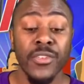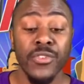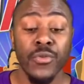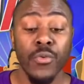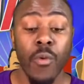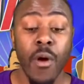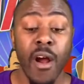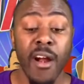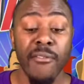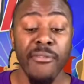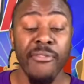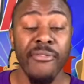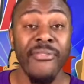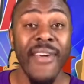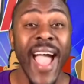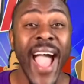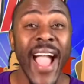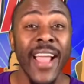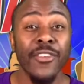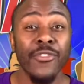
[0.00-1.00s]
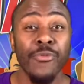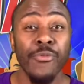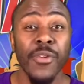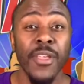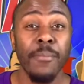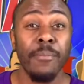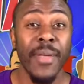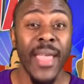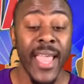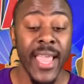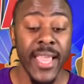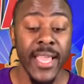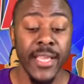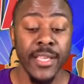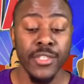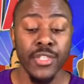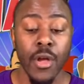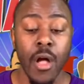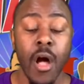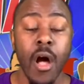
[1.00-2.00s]
to our factory
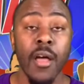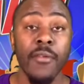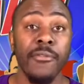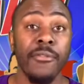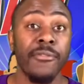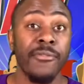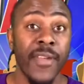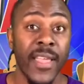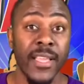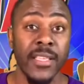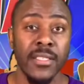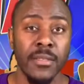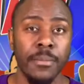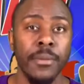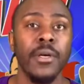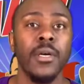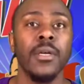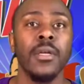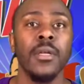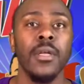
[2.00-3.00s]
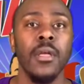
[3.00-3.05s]
page on Facebook.